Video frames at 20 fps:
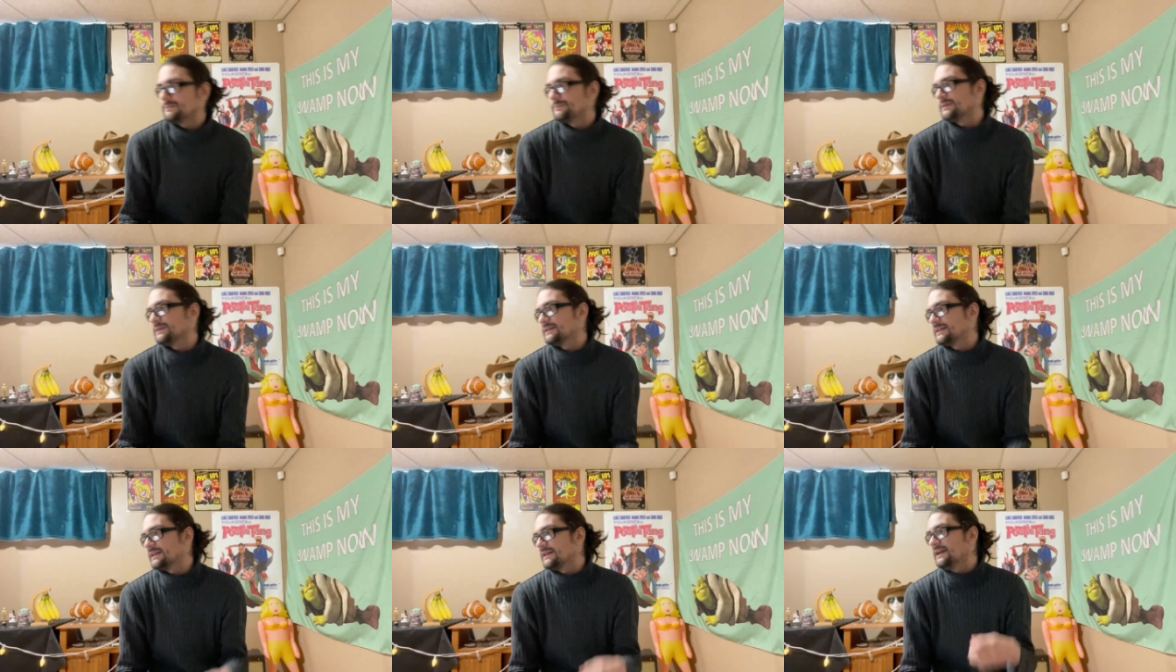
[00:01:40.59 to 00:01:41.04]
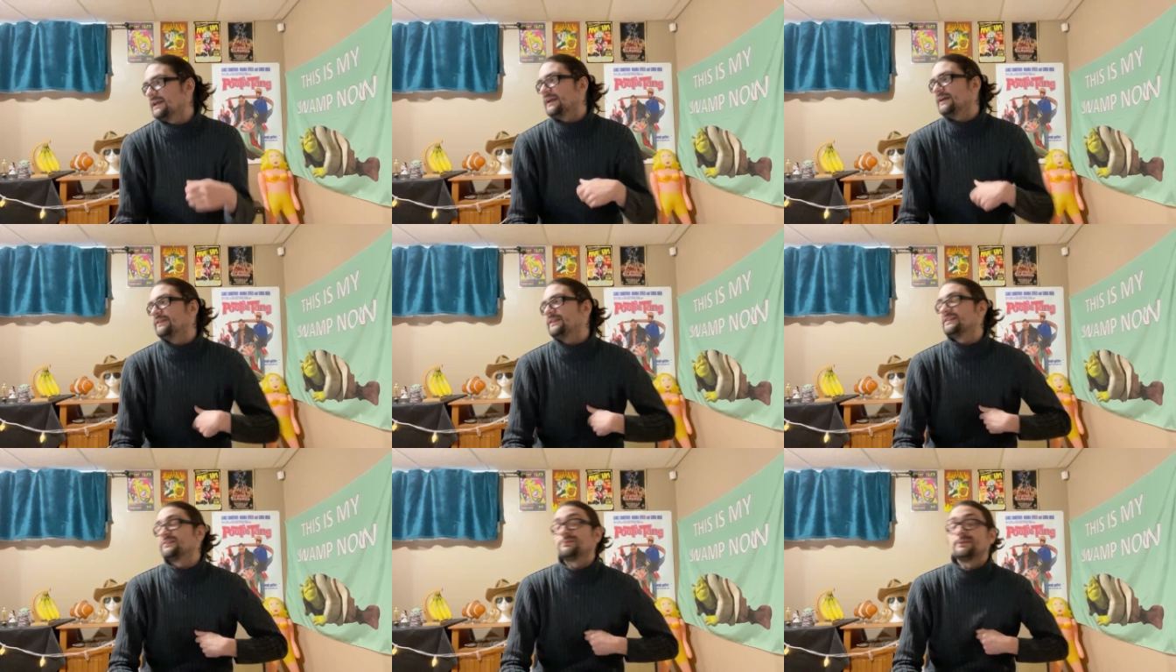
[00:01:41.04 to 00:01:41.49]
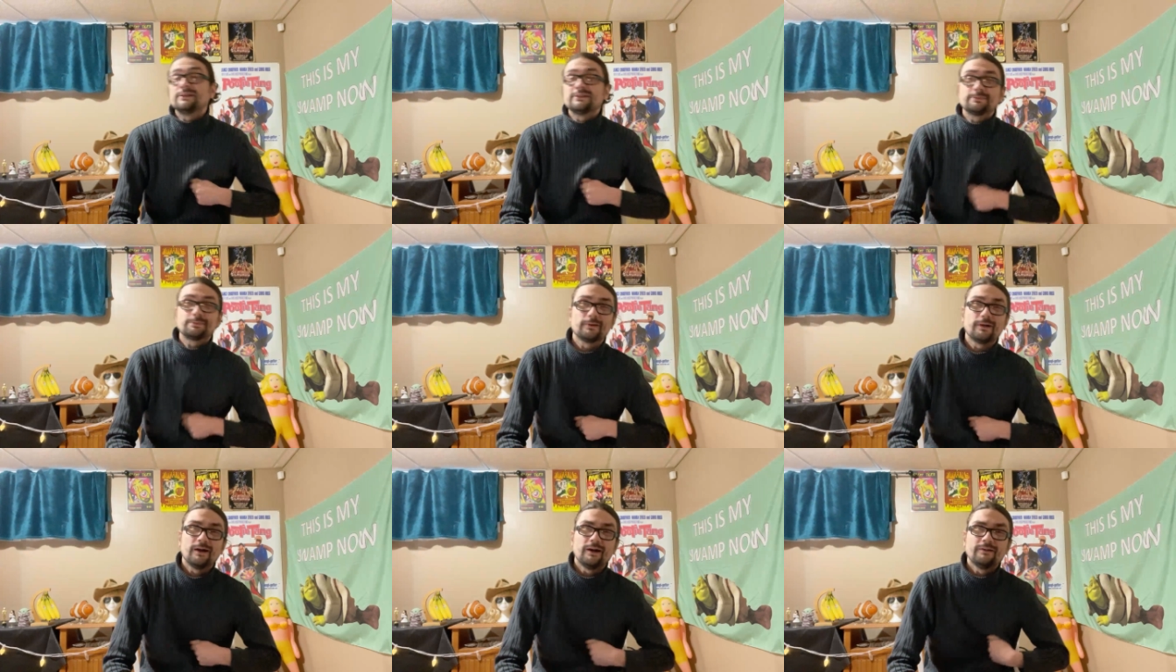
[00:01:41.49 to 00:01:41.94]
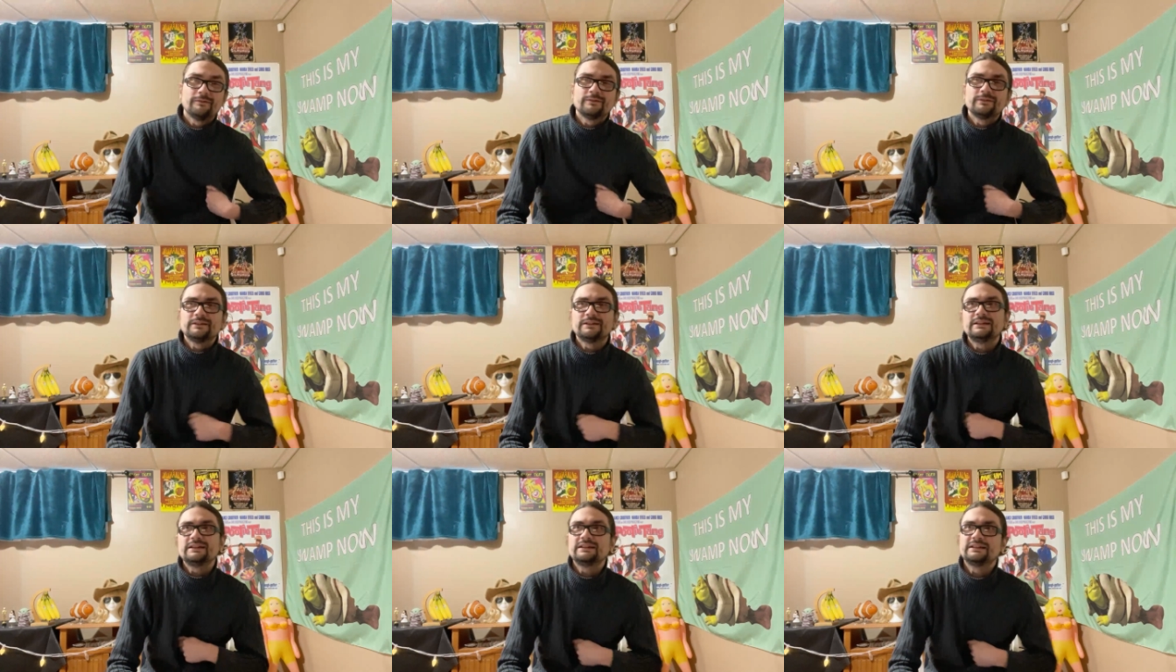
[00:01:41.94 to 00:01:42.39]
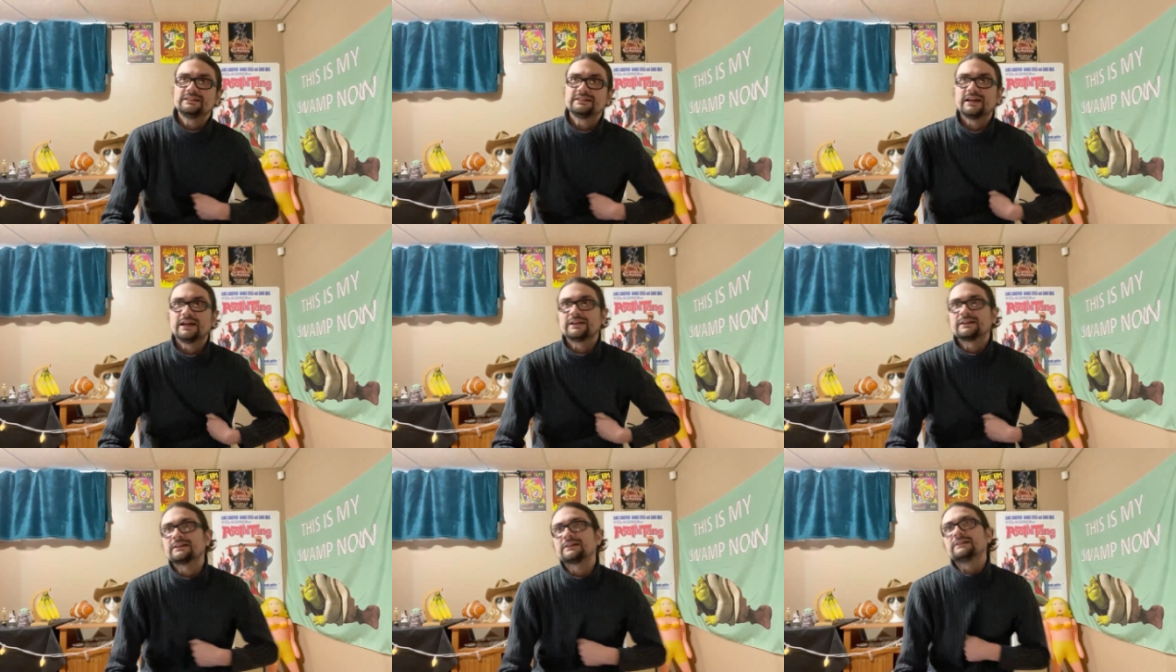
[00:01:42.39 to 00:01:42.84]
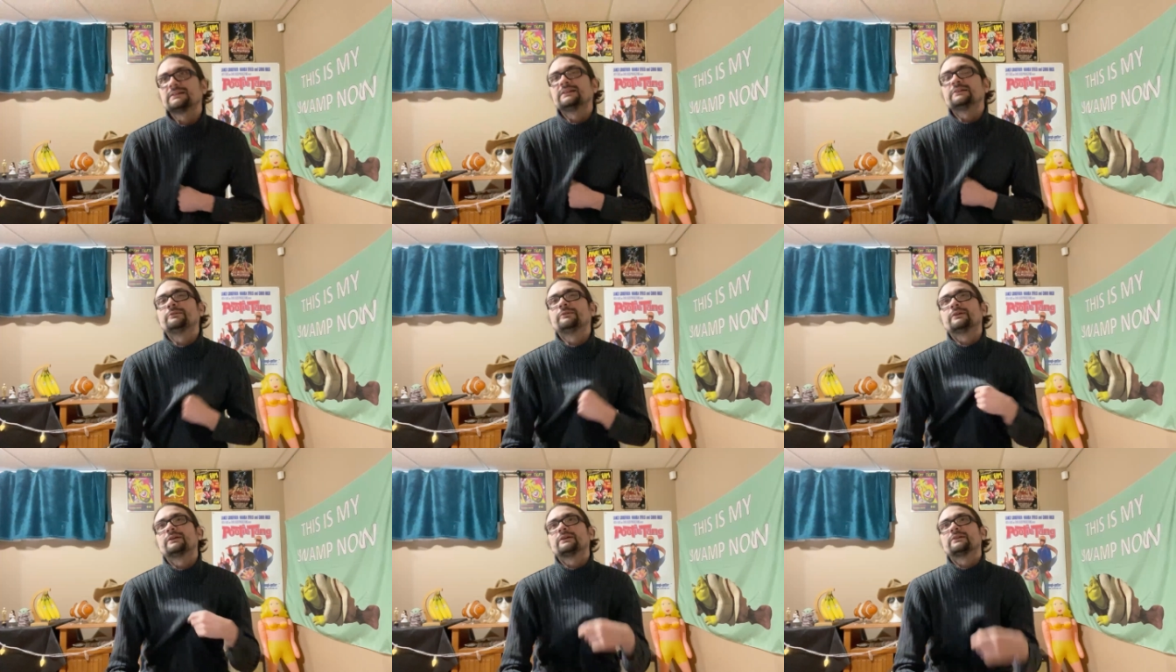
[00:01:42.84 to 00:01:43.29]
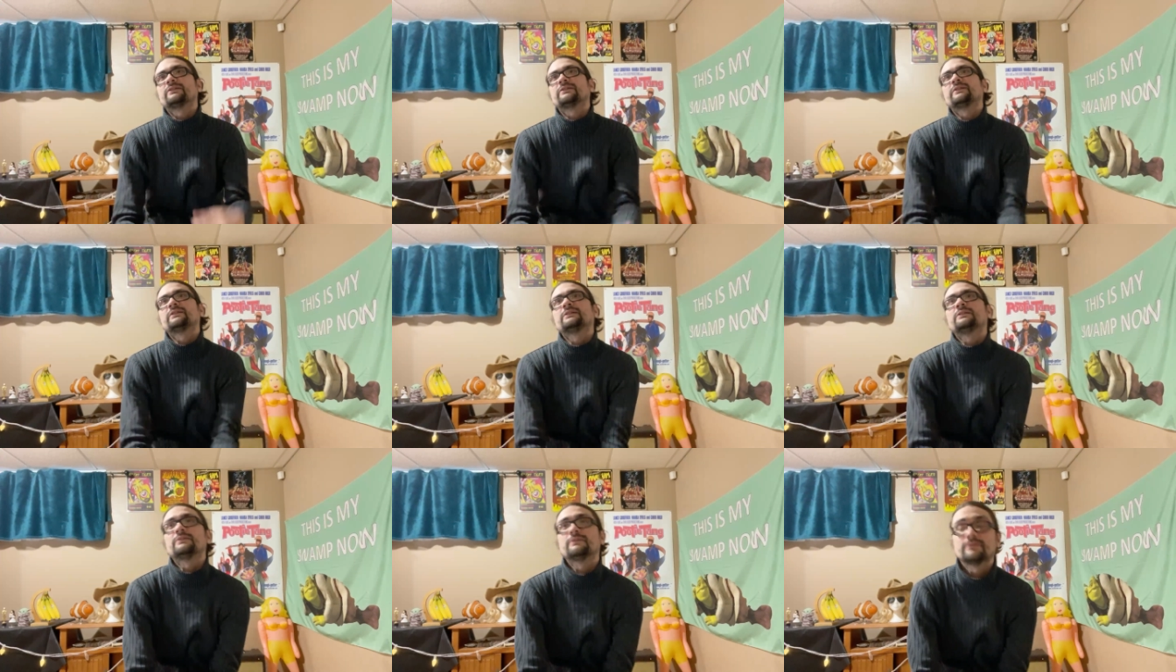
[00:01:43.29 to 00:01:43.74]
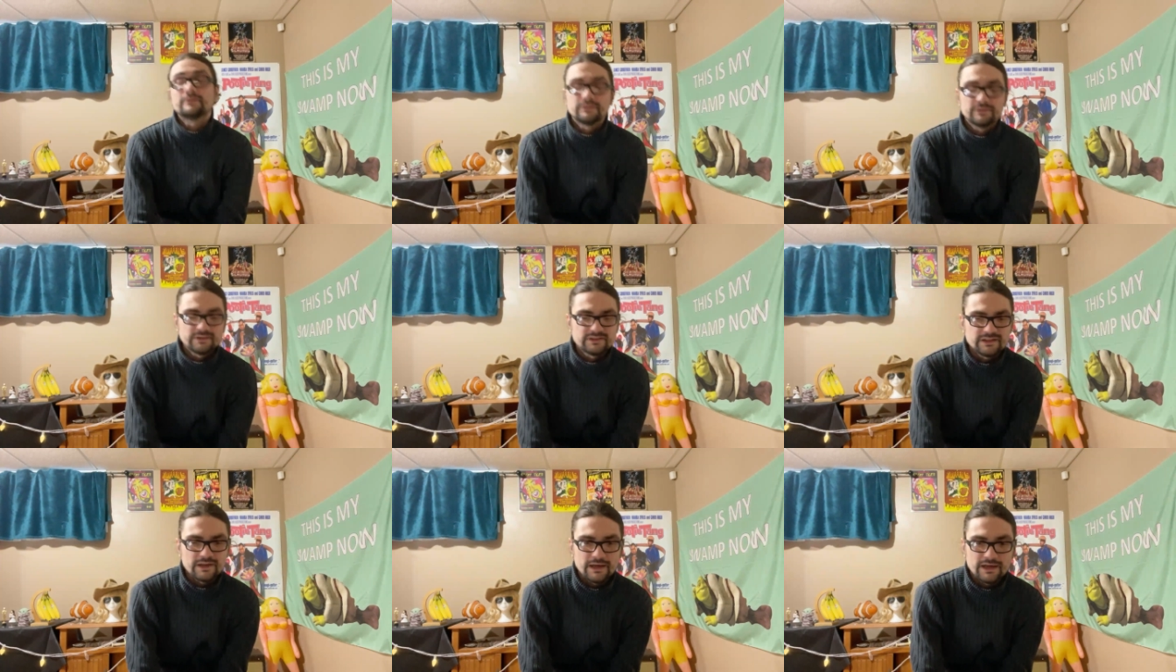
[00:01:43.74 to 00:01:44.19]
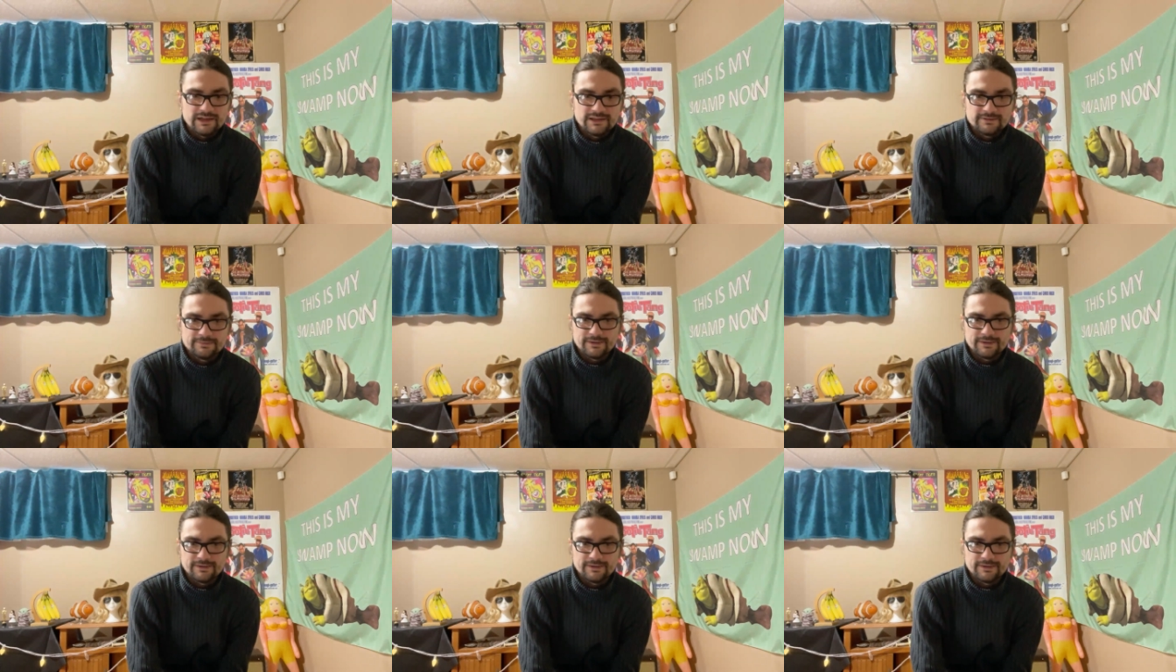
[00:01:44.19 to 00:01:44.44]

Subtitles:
But this one's probably technically worse than Signs,